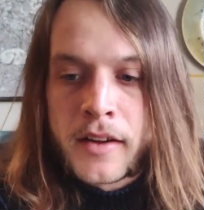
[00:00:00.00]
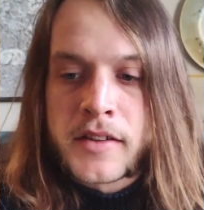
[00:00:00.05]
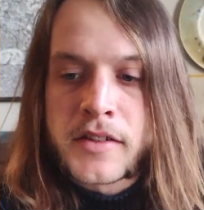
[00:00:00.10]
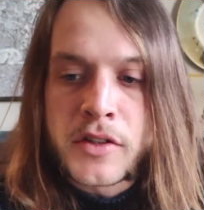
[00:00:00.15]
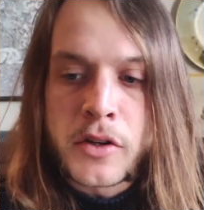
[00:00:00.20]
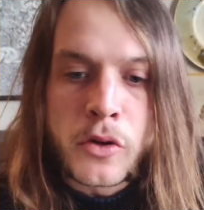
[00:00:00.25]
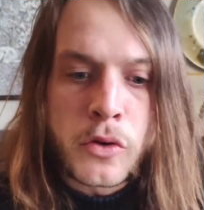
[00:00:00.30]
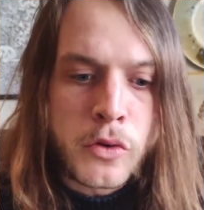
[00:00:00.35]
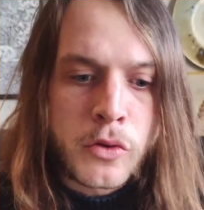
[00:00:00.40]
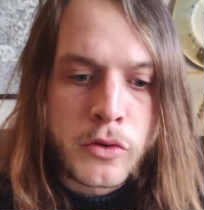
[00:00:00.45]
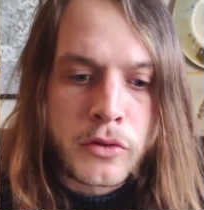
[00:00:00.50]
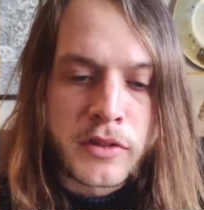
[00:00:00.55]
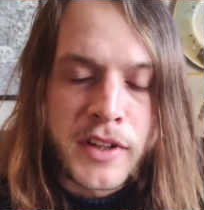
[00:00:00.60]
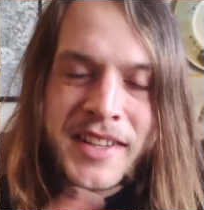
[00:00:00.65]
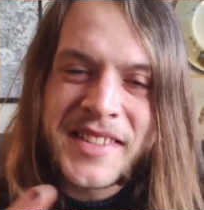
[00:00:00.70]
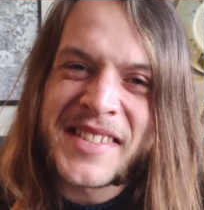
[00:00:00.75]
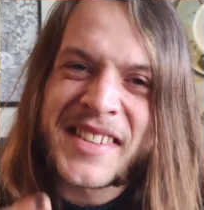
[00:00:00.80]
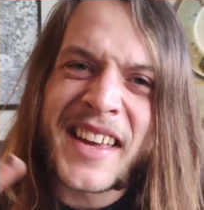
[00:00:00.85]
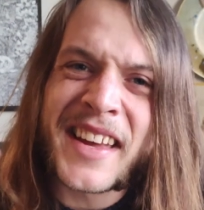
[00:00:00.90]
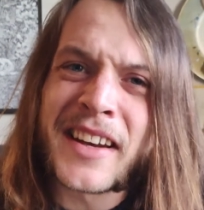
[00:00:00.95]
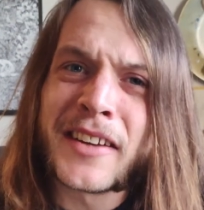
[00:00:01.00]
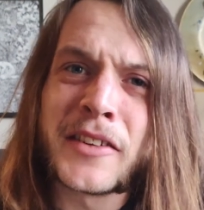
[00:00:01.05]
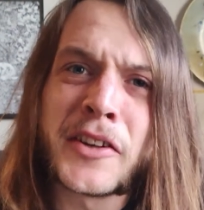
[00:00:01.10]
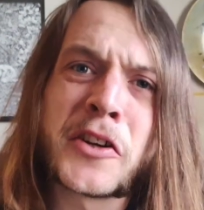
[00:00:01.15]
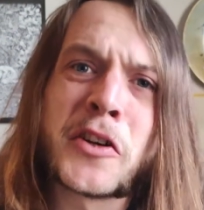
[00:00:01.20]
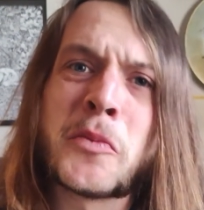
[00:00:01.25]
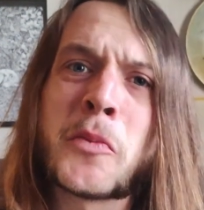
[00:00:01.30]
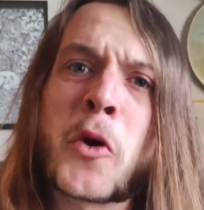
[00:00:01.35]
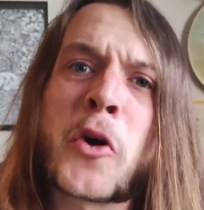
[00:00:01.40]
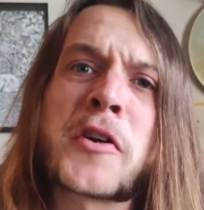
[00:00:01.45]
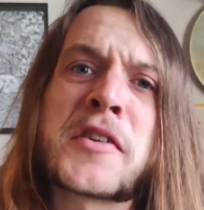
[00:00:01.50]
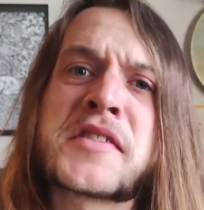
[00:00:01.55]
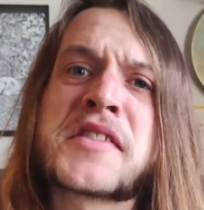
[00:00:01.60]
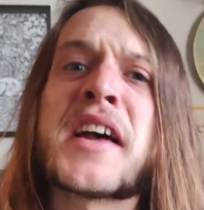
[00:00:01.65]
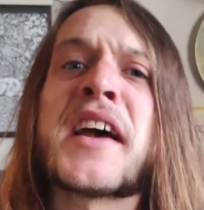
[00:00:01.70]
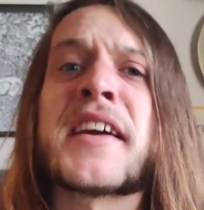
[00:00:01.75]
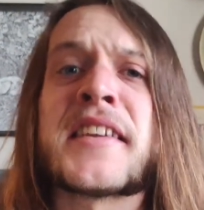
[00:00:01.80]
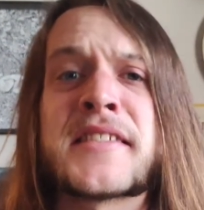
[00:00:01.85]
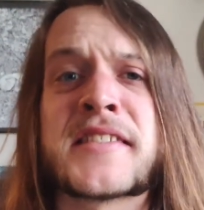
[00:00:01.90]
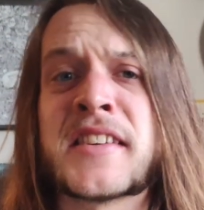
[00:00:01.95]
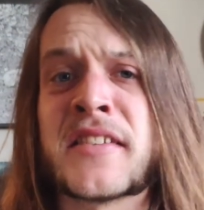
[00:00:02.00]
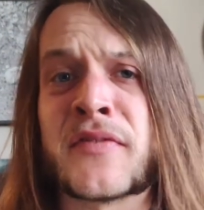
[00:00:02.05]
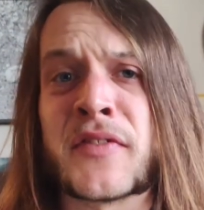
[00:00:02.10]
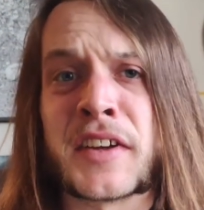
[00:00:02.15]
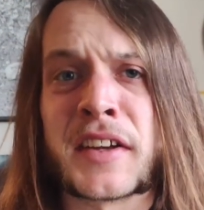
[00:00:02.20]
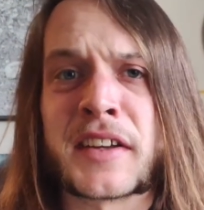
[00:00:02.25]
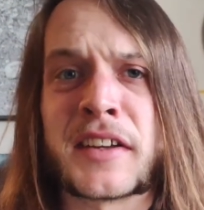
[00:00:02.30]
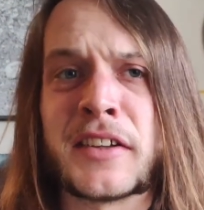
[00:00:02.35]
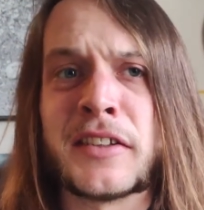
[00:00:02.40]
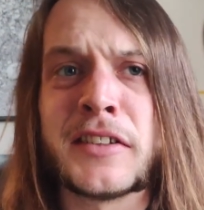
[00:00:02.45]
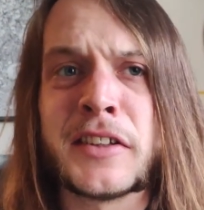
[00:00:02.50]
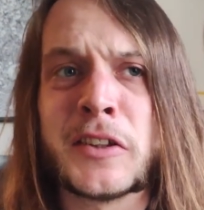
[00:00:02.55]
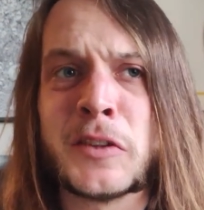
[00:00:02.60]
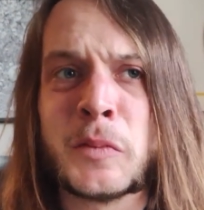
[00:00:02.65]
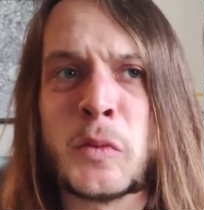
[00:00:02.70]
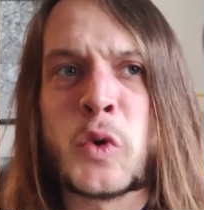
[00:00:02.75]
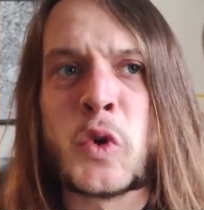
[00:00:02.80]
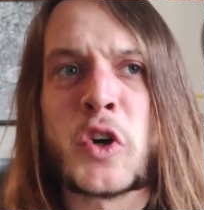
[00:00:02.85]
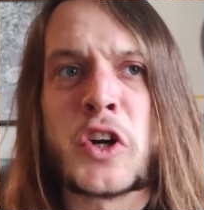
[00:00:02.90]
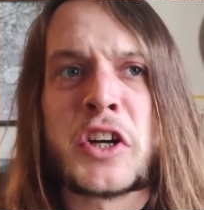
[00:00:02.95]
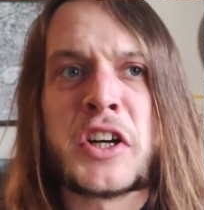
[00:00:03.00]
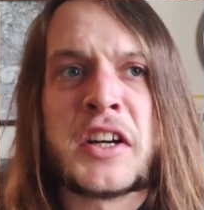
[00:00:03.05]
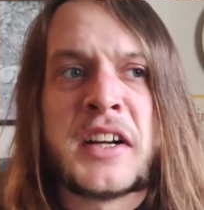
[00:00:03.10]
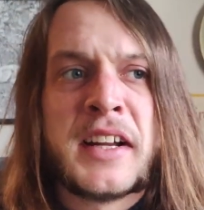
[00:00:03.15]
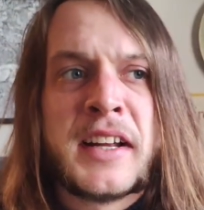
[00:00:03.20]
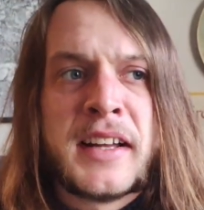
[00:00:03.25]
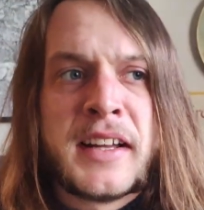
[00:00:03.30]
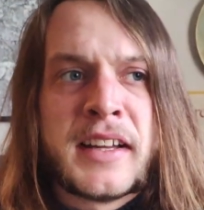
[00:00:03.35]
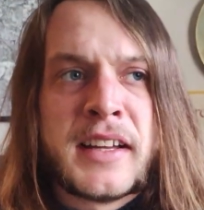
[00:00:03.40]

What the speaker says: So let's get a little more scientific, a little more